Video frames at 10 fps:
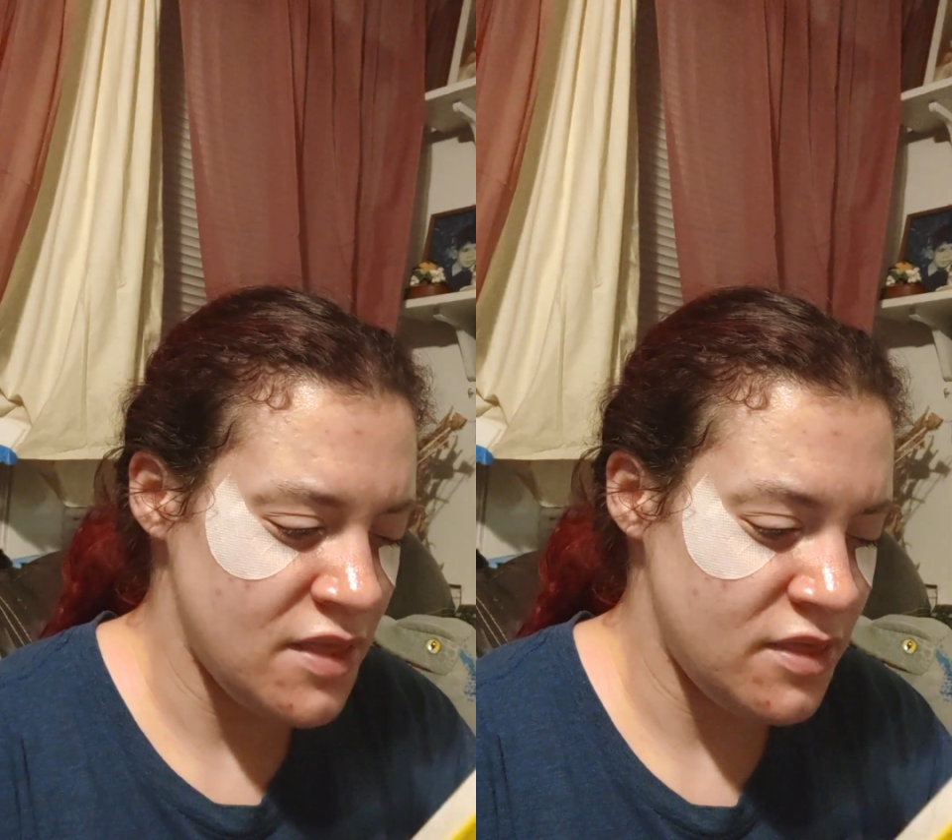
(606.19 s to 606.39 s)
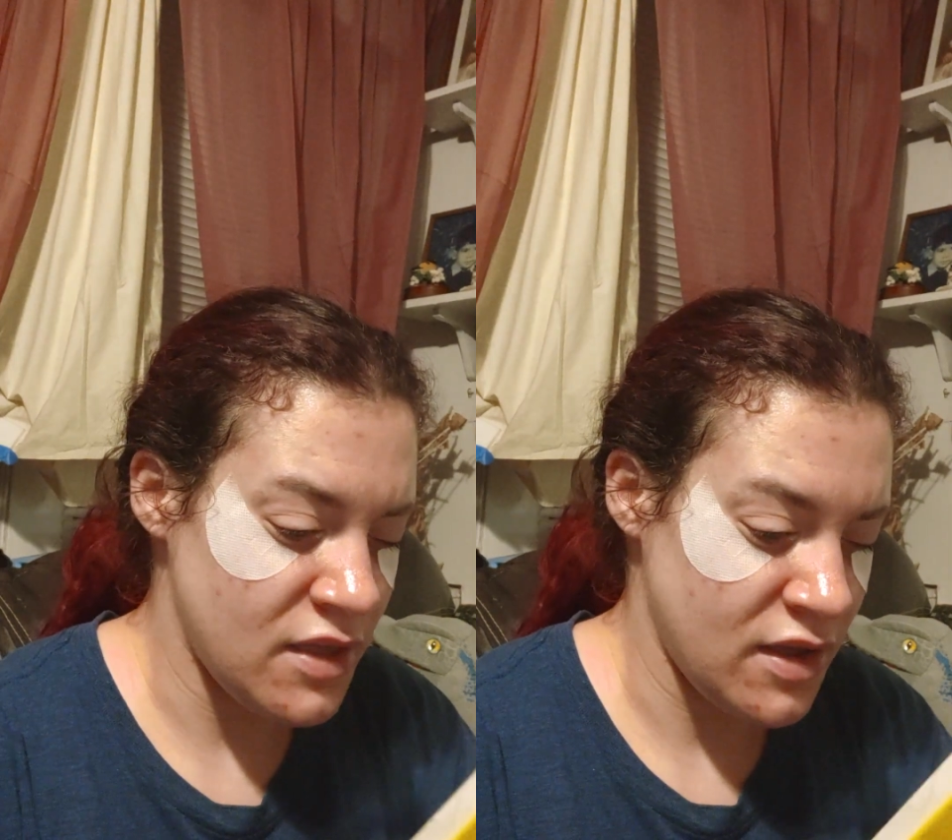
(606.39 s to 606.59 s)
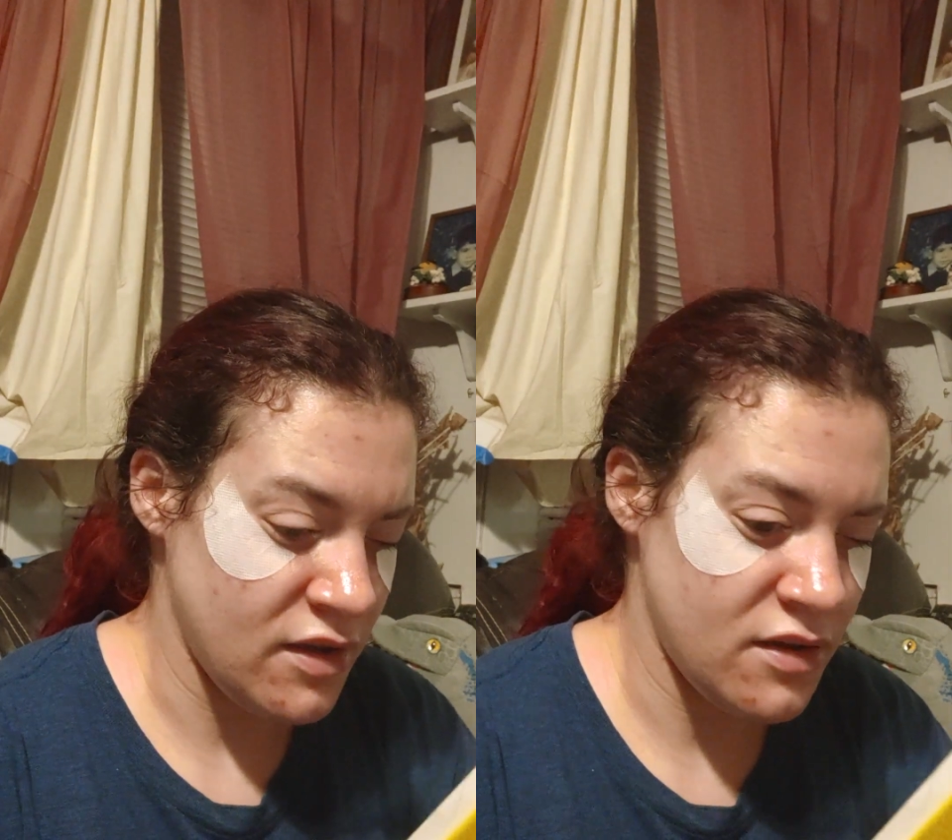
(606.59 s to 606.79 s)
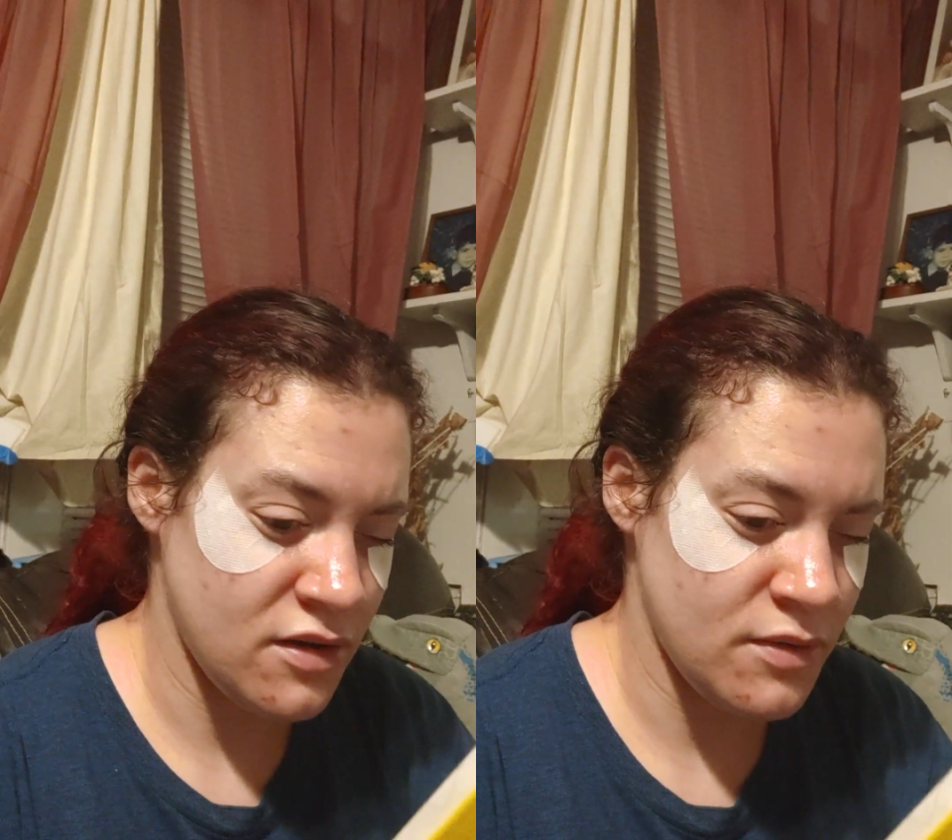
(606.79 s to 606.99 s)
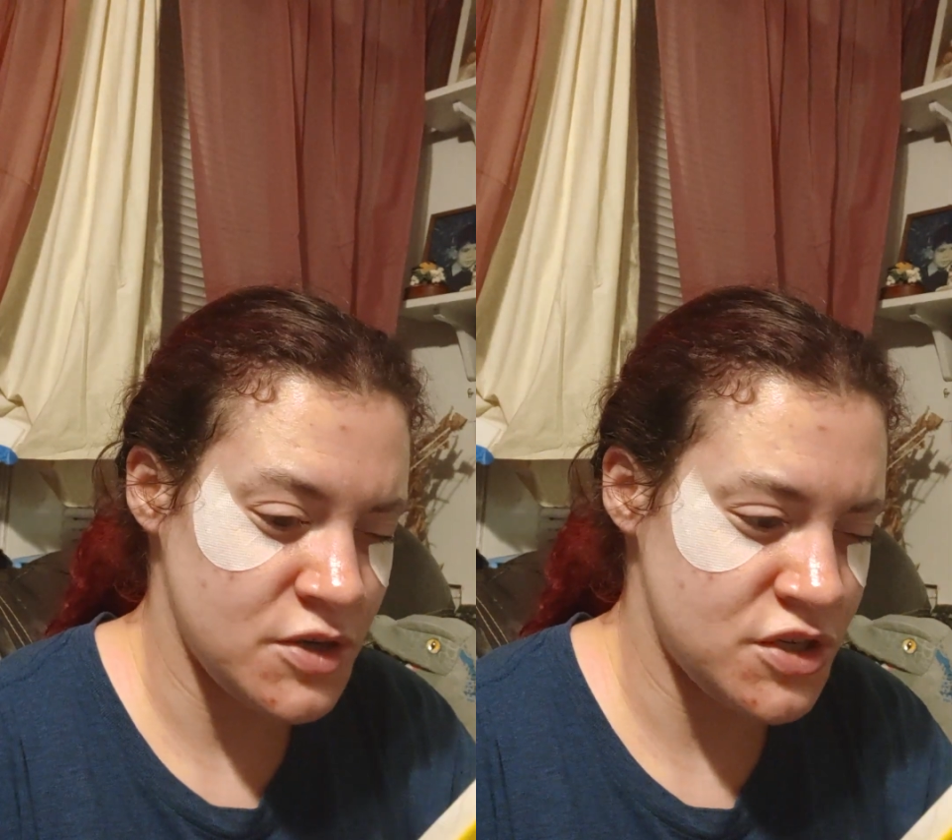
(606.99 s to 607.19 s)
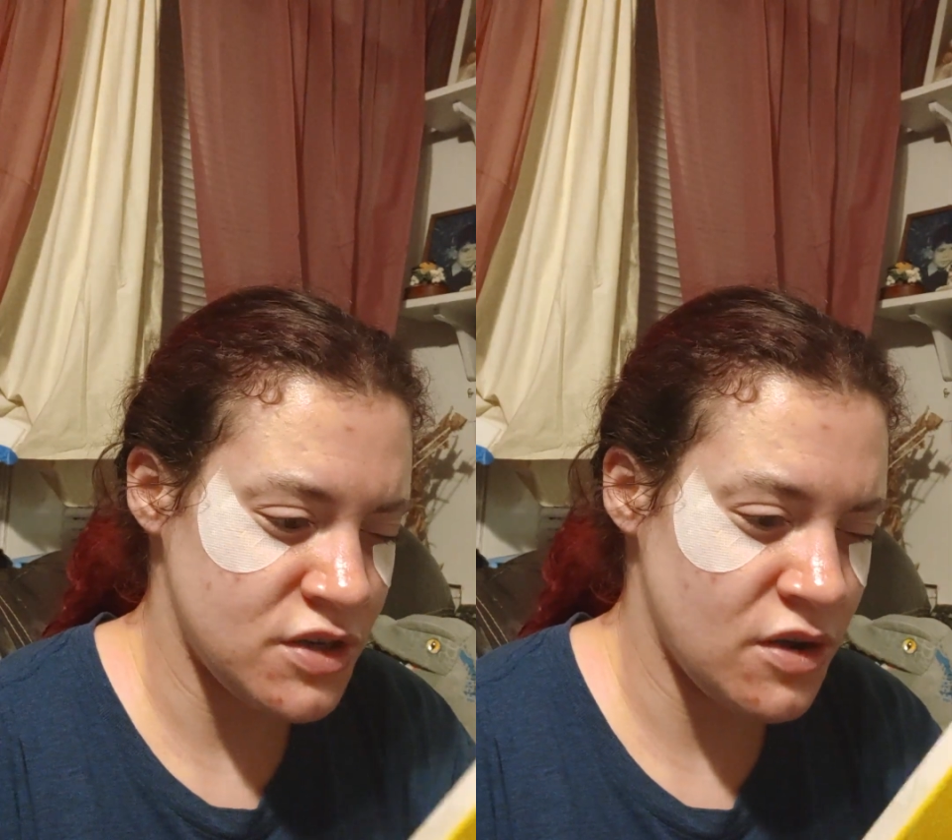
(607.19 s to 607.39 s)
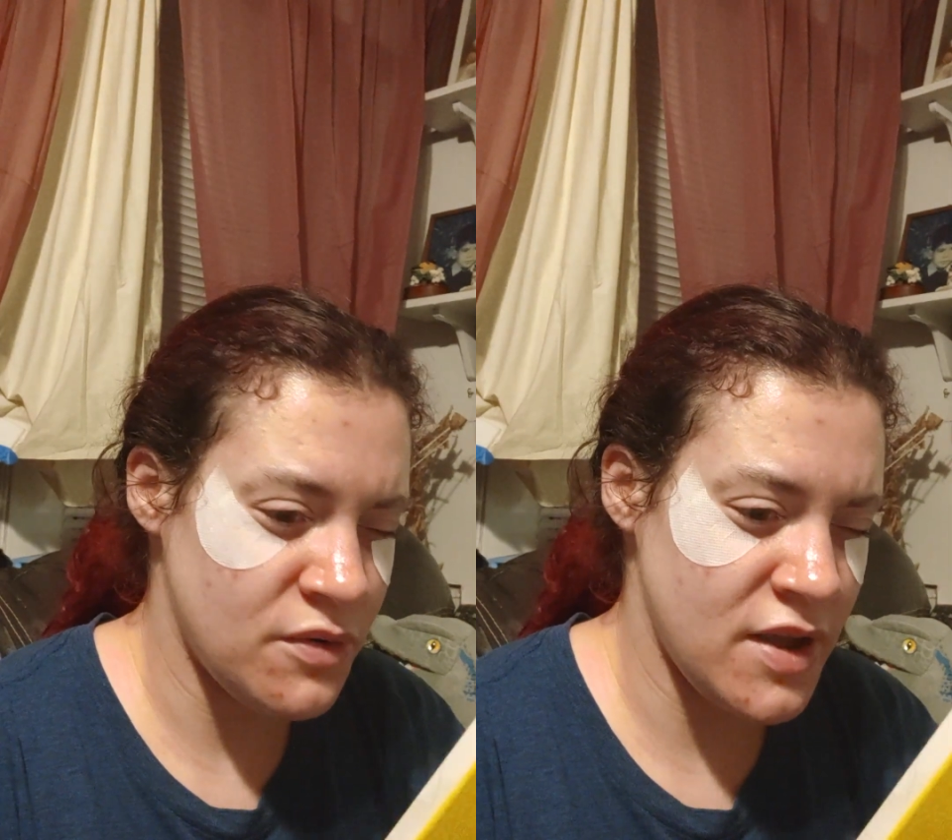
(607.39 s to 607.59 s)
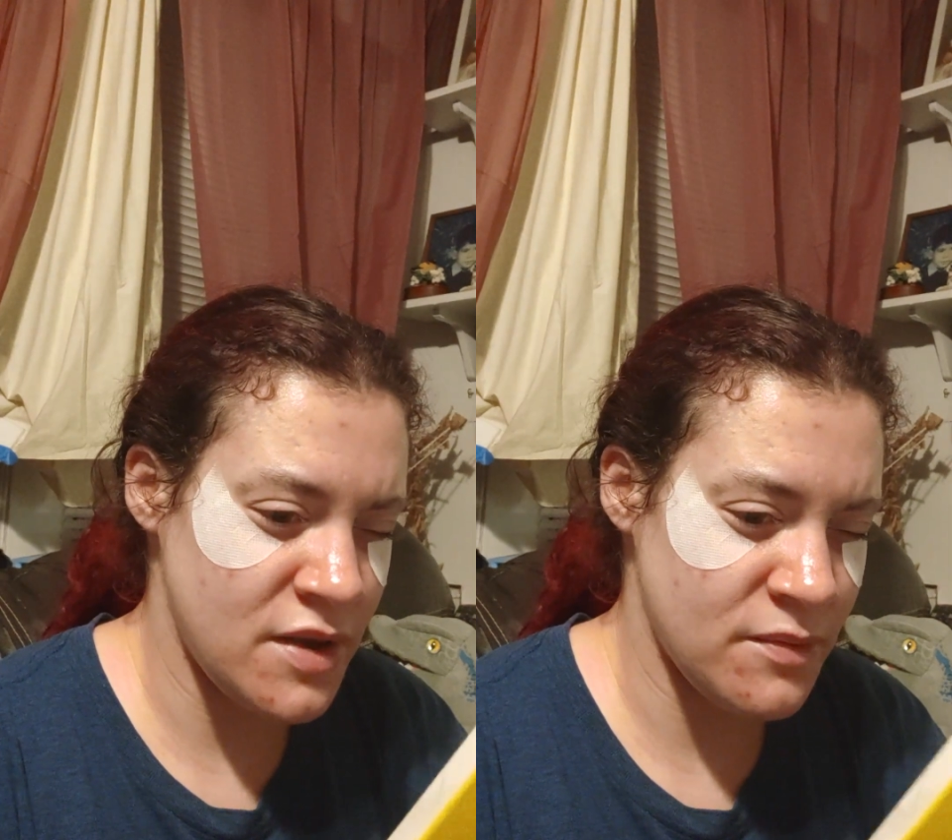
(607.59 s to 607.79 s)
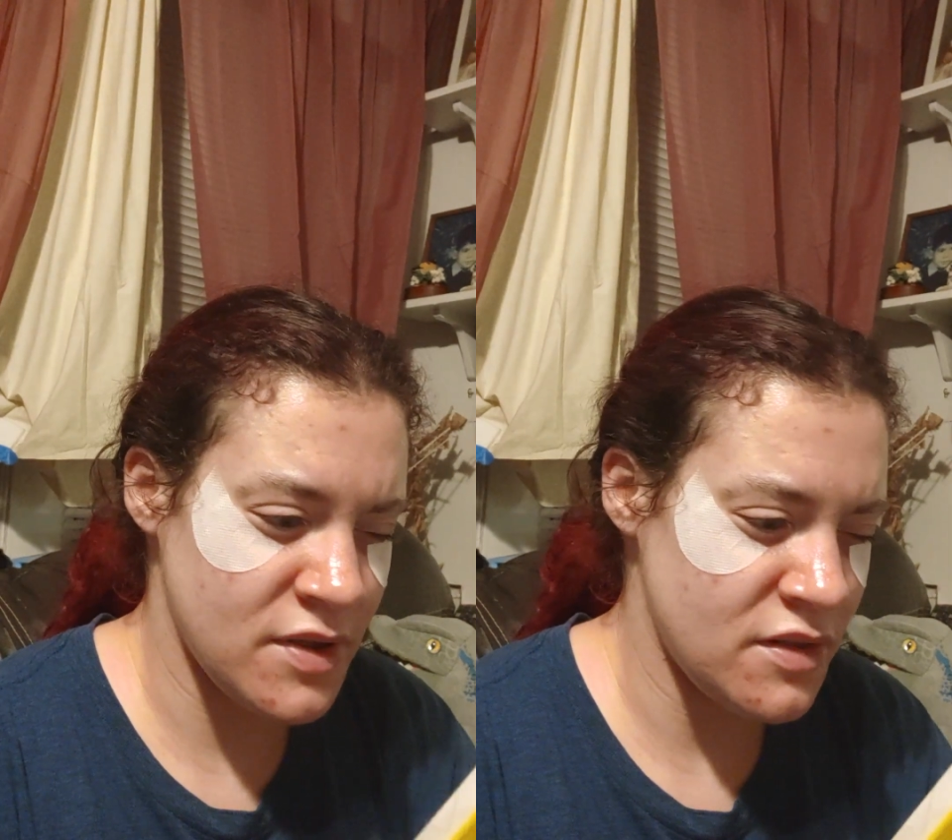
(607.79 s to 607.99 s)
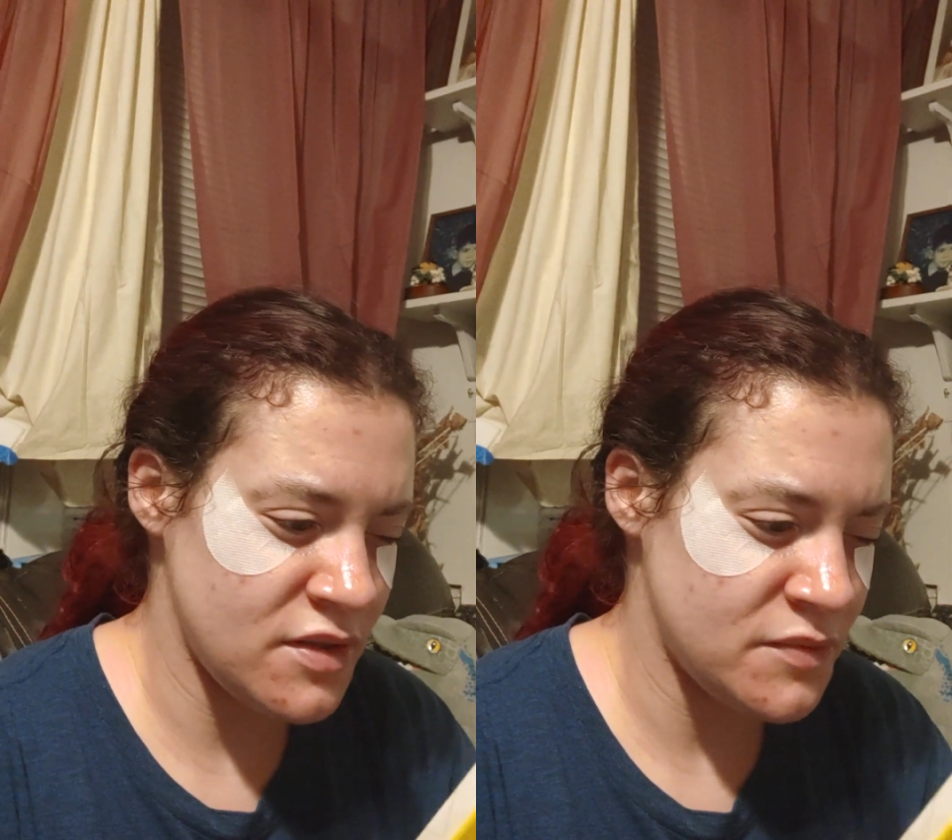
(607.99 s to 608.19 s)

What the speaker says: think we should go in with